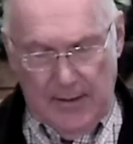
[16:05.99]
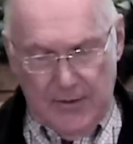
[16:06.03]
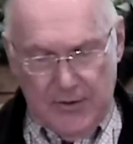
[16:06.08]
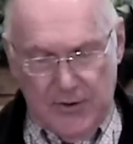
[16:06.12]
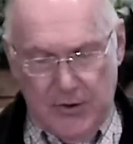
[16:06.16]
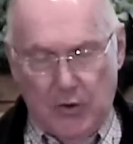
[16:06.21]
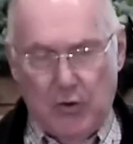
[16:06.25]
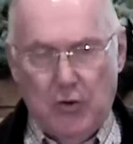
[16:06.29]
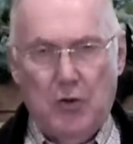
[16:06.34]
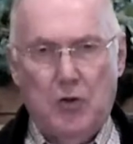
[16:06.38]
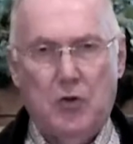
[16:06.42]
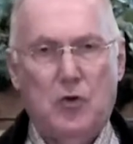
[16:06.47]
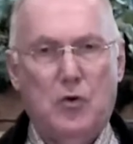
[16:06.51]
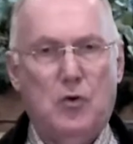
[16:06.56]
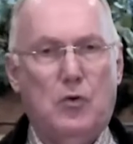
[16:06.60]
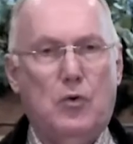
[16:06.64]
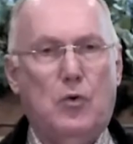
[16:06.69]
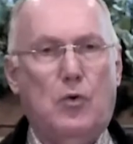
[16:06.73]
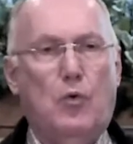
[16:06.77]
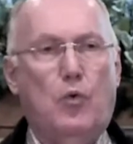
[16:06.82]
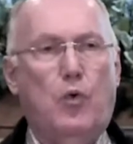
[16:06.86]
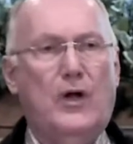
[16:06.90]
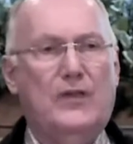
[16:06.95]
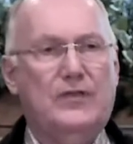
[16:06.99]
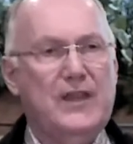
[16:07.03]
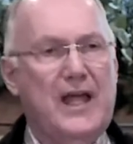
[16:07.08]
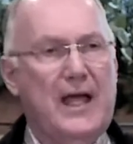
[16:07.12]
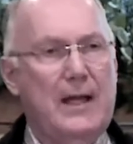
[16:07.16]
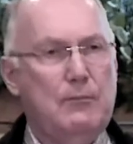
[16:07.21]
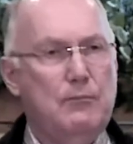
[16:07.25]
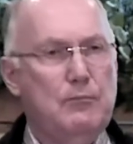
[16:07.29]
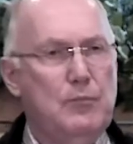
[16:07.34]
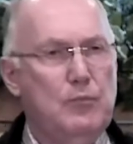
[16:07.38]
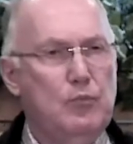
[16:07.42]
So, what
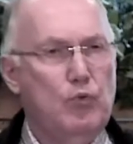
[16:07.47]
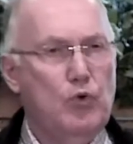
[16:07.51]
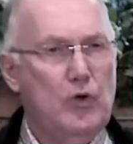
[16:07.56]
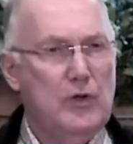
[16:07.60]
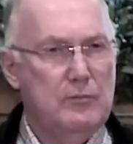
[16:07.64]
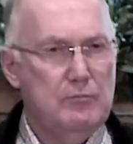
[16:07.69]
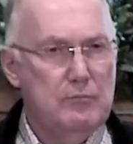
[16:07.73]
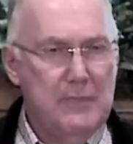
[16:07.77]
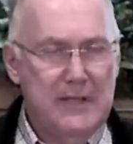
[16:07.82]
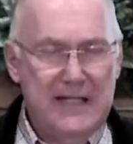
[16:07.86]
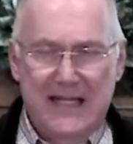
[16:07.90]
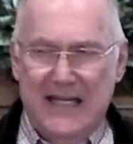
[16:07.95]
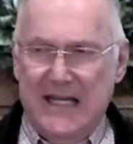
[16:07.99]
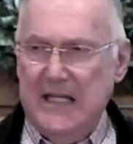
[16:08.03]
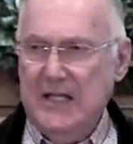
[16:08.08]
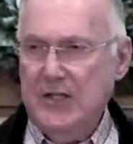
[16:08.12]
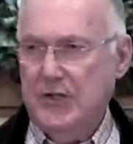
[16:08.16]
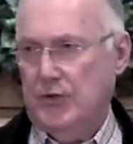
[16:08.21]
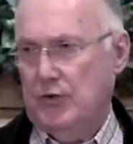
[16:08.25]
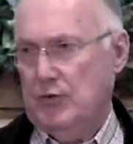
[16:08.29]
that would mean